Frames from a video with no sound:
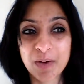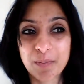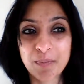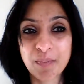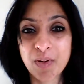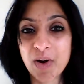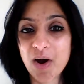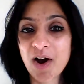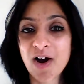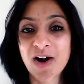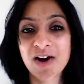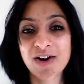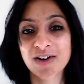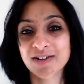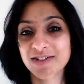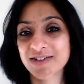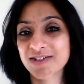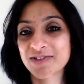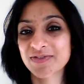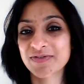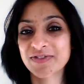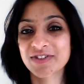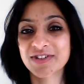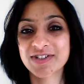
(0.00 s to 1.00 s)

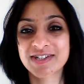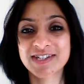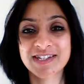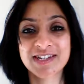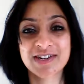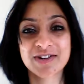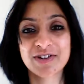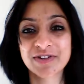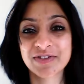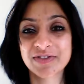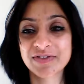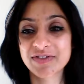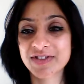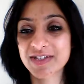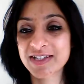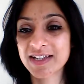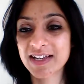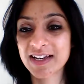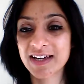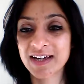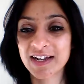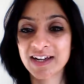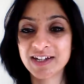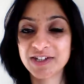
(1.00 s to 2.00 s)
parts of yourselves
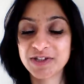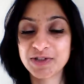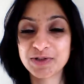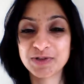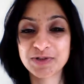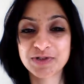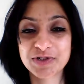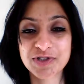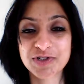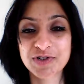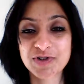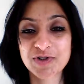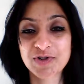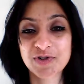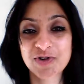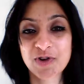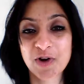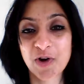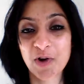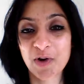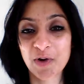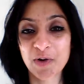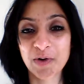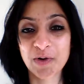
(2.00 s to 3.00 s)
that you just
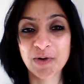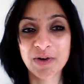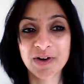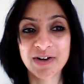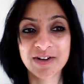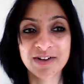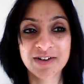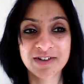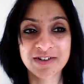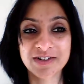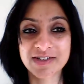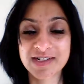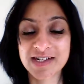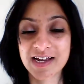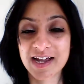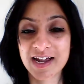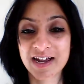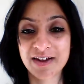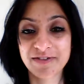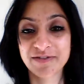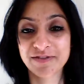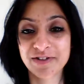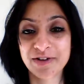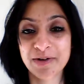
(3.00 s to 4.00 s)
know are going to
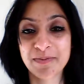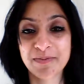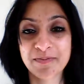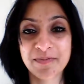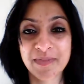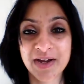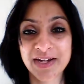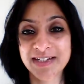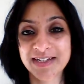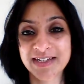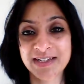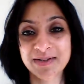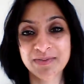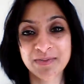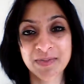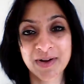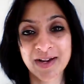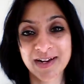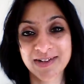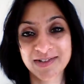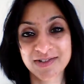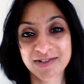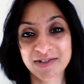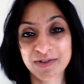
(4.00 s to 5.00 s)
have an amazing
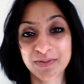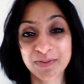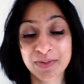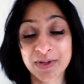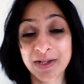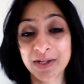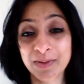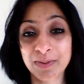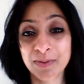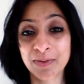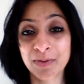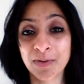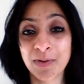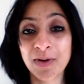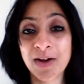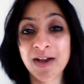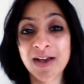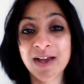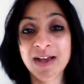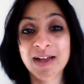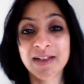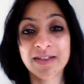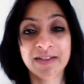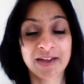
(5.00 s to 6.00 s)
impact on the people
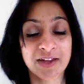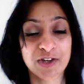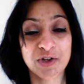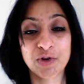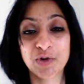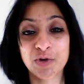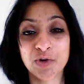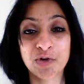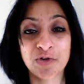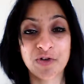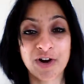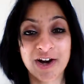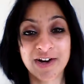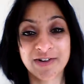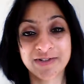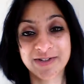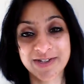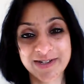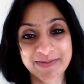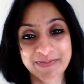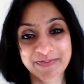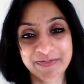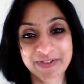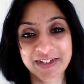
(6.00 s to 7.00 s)
that you're
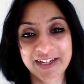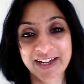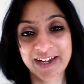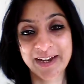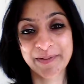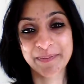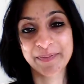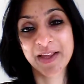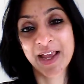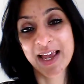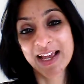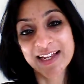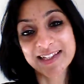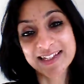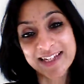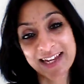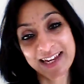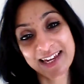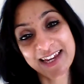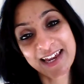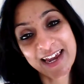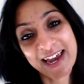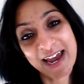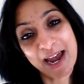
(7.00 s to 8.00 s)
around. Okay,
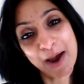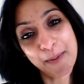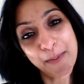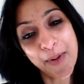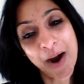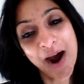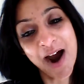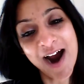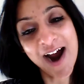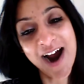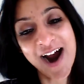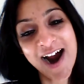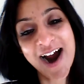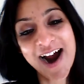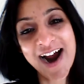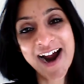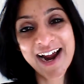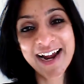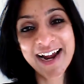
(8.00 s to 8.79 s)
take care, bye.